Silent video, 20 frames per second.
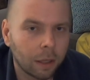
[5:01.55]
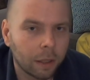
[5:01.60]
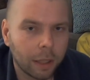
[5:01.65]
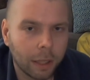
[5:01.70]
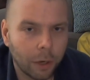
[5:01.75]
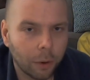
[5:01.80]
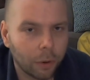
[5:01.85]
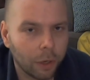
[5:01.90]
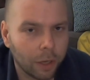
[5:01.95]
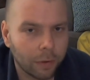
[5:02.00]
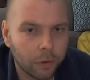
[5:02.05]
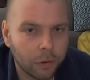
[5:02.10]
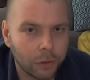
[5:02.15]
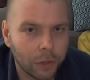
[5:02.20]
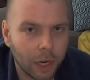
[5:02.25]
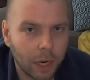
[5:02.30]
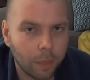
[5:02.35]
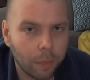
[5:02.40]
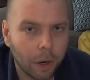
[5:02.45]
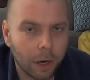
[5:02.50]
They don't give us
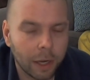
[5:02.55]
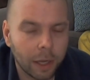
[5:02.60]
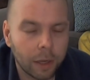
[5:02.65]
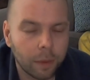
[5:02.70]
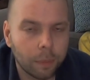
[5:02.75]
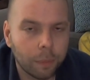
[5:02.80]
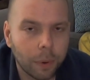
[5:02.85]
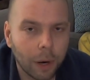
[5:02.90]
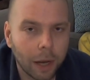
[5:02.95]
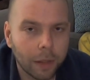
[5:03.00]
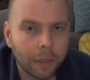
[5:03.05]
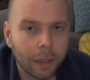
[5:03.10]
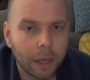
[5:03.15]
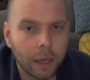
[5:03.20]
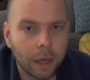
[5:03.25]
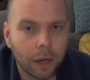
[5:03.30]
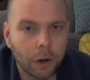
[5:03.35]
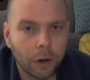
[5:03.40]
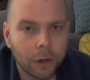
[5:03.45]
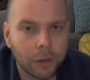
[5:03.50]
any money, but
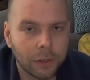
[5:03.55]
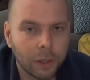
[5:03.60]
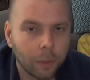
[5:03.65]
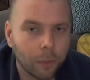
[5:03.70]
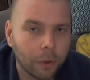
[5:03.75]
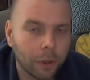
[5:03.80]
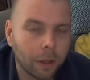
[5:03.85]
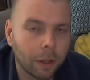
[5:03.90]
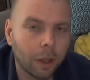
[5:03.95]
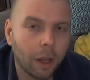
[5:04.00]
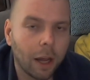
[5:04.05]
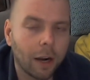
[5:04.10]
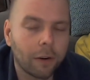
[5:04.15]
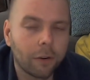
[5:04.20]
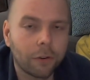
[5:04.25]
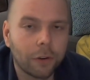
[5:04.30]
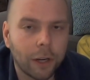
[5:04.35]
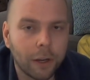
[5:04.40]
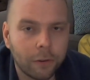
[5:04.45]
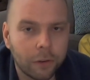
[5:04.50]
they hook us up with a lot
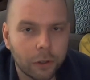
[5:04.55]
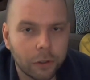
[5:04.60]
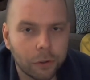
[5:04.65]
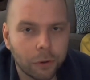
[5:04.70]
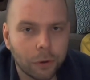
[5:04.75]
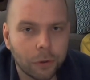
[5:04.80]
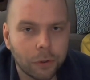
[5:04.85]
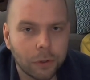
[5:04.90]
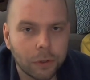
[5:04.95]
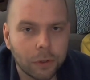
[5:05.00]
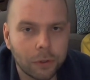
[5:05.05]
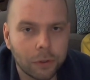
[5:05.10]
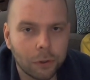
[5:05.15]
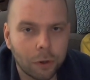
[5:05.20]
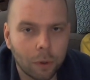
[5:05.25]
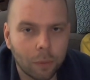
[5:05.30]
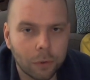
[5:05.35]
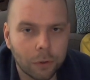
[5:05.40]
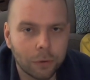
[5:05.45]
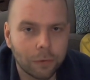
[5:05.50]
of great resources in
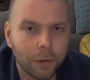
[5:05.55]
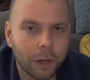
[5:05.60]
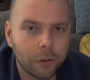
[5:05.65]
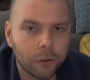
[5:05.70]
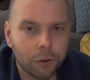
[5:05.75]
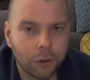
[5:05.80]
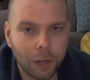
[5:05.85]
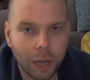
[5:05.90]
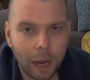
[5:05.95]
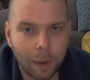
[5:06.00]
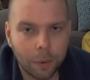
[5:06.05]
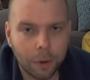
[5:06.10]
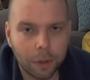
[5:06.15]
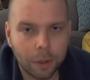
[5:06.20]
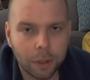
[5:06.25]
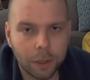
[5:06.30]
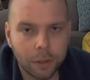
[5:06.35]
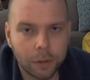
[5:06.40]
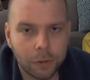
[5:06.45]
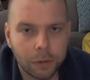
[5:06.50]
terms of venture
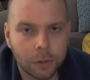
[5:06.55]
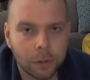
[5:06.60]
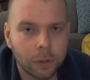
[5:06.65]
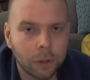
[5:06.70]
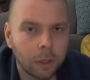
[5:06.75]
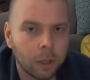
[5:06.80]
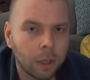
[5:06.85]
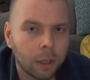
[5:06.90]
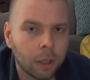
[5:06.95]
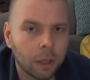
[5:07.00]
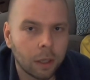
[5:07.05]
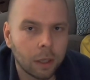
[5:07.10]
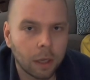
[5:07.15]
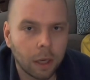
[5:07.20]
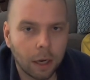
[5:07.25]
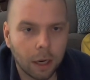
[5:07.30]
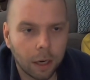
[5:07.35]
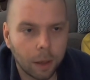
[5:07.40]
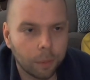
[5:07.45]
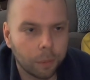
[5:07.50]
capitalists,
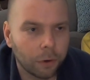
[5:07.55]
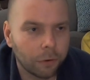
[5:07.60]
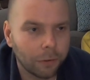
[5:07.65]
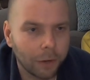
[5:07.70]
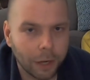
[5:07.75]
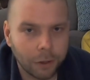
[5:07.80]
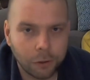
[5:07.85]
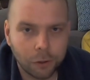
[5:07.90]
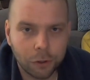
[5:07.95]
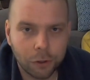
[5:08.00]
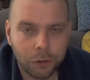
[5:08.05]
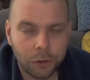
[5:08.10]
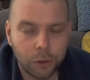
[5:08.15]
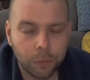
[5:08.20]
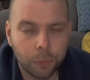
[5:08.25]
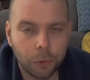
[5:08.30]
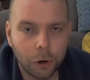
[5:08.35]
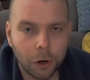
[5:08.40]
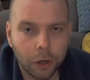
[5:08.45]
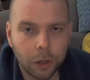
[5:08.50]
professors
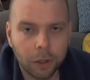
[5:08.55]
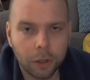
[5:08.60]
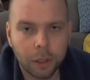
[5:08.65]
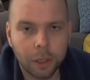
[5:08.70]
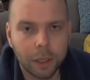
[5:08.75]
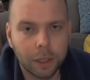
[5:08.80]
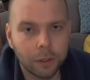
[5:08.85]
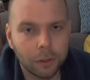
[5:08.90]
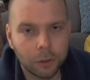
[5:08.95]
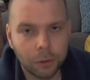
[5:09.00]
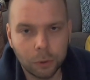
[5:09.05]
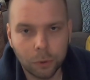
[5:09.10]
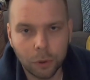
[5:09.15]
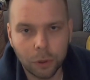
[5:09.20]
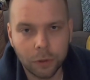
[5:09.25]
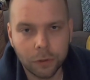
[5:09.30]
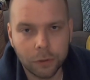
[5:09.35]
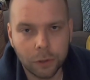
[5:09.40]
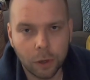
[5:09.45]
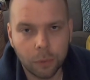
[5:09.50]
at Berkeley,
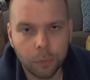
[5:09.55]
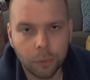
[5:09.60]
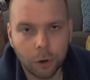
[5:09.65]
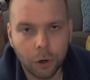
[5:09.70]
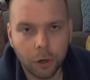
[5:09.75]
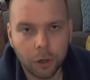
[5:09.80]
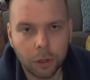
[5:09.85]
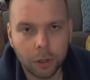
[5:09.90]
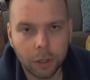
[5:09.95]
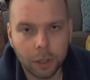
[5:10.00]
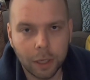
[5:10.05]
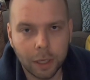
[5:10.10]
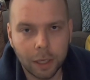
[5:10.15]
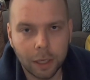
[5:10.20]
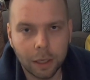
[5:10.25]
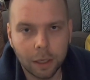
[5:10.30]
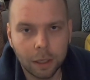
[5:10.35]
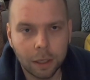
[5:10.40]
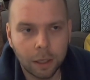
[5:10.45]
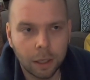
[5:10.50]
students at
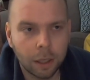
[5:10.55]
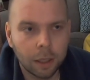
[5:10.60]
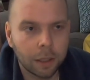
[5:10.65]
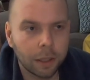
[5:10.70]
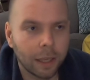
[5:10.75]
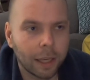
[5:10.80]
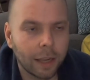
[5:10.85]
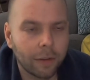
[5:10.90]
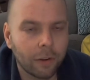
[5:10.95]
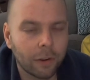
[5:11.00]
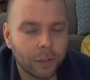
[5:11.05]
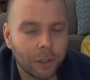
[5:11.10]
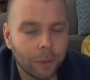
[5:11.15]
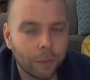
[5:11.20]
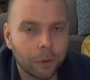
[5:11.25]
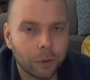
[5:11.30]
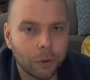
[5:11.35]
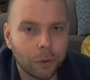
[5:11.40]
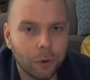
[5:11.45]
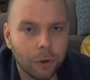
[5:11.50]
Berkeley. They give us
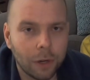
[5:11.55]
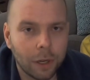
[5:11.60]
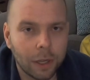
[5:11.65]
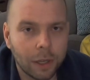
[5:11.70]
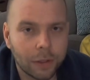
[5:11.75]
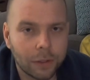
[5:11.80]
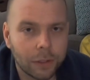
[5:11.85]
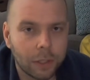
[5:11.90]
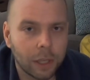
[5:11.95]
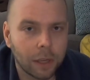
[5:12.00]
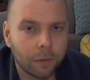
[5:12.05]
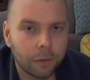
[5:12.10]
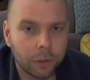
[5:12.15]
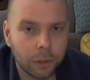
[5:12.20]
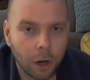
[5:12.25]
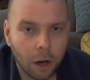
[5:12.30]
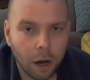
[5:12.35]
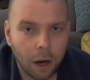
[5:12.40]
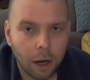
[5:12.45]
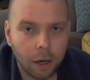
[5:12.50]
opportunities to give
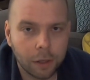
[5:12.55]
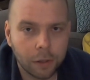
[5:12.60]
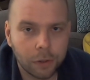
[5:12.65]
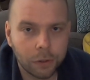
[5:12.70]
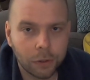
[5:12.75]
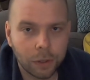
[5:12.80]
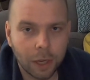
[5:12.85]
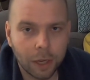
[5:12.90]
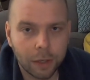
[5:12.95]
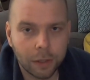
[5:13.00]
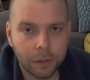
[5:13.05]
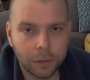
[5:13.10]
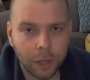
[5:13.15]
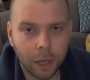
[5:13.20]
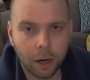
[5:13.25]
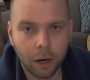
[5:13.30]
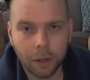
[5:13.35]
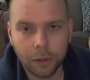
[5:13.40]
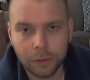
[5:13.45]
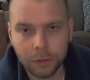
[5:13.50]
talks and
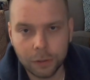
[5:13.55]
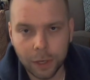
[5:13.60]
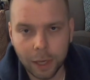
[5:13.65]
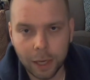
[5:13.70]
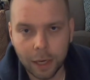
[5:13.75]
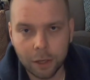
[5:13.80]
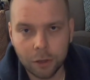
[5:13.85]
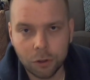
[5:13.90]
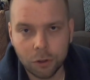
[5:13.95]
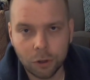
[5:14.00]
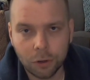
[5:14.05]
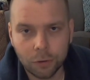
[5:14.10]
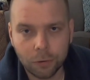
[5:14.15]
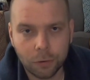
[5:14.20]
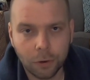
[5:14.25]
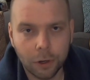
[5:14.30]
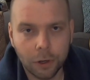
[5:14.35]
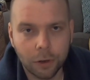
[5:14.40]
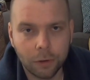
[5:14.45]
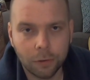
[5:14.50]
stand on stage in
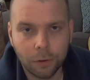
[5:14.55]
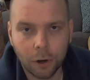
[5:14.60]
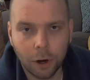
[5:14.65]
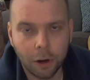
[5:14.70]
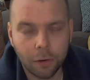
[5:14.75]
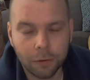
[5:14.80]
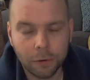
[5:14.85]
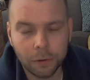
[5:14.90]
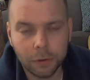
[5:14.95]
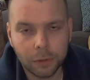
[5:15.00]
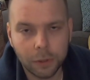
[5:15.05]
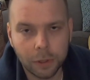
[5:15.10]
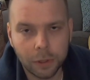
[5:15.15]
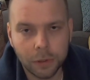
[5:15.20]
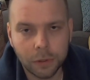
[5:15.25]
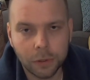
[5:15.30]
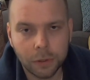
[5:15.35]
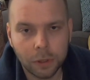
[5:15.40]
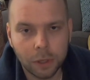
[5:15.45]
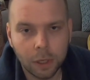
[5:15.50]
front of
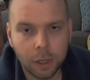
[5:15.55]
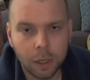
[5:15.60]
conferences.